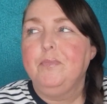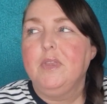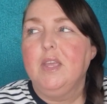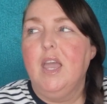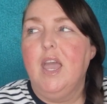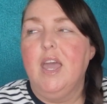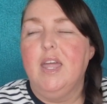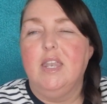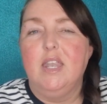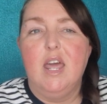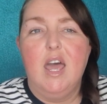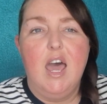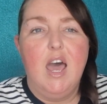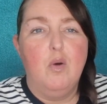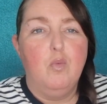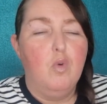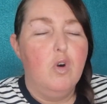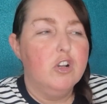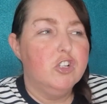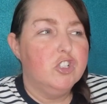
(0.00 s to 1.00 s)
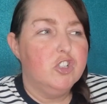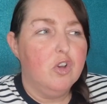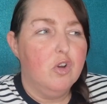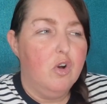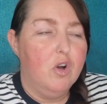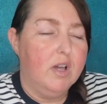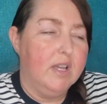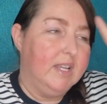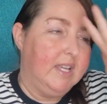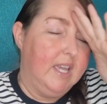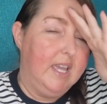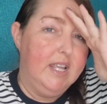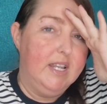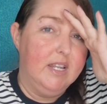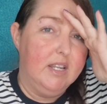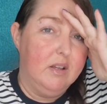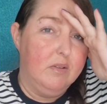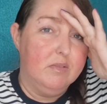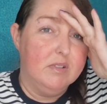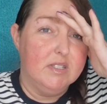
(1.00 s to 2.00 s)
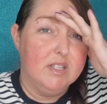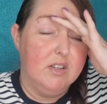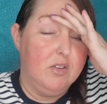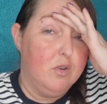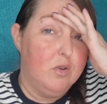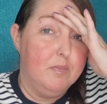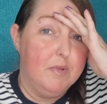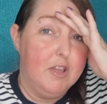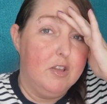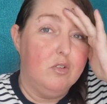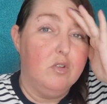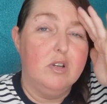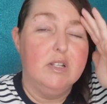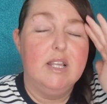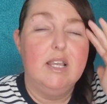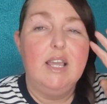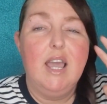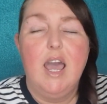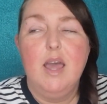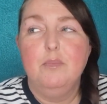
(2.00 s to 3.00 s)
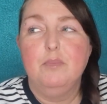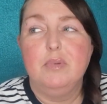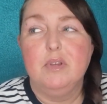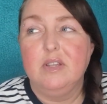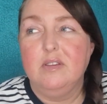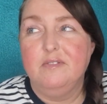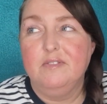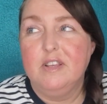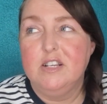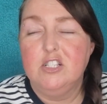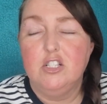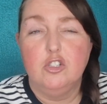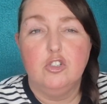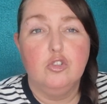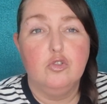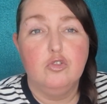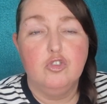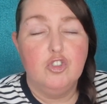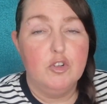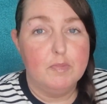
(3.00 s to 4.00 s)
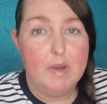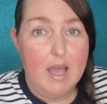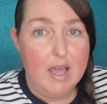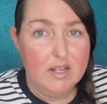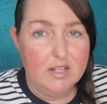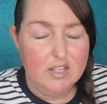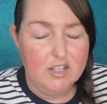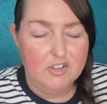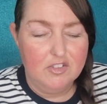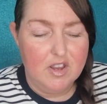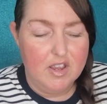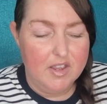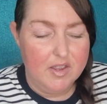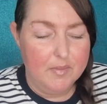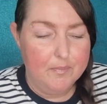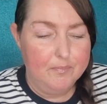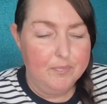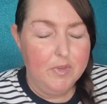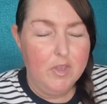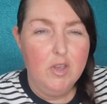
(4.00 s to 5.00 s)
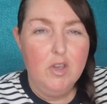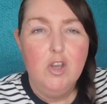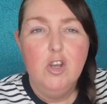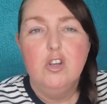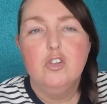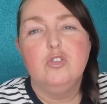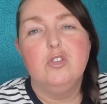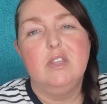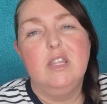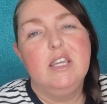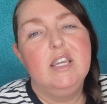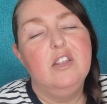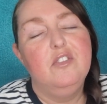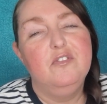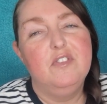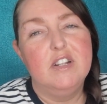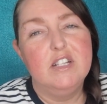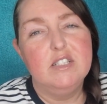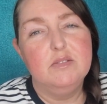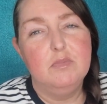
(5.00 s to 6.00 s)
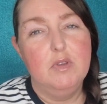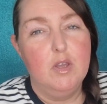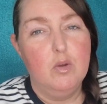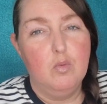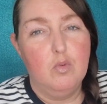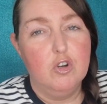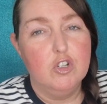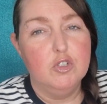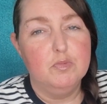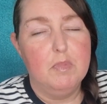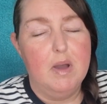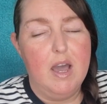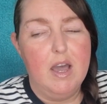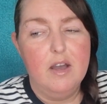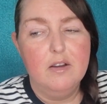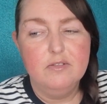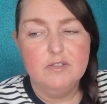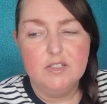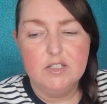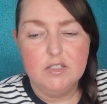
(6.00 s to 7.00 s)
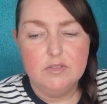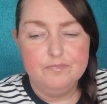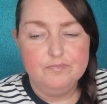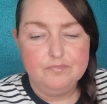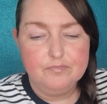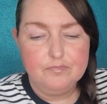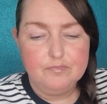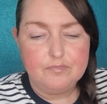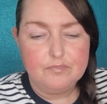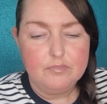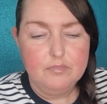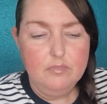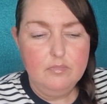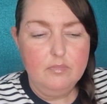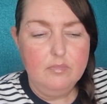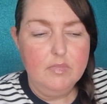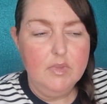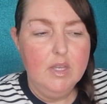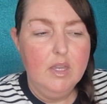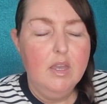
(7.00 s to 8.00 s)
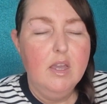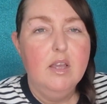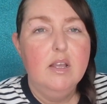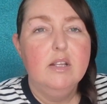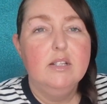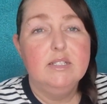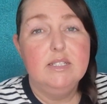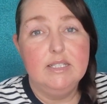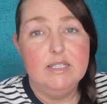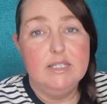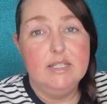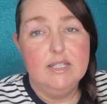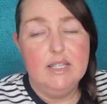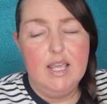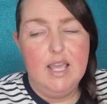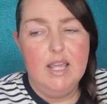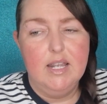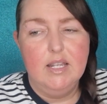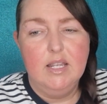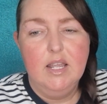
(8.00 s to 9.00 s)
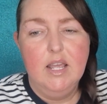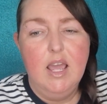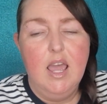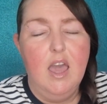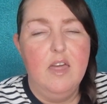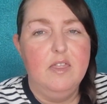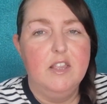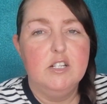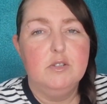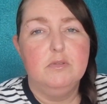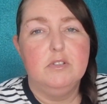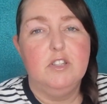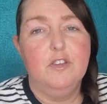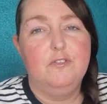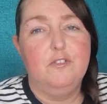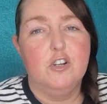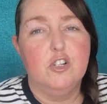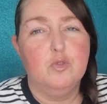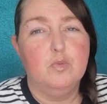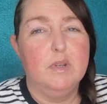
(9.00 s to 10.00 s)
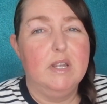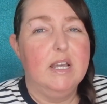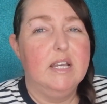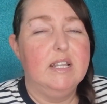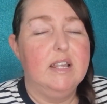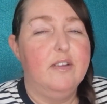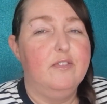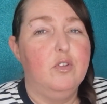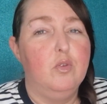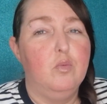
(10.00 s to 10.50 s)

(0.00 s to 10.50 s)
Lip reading: And I watched it all again and I was like, oh my God, I can't believe this is so dramatic, right? So they convinced me to watch MAFS Season 10, and this was the first one I had ever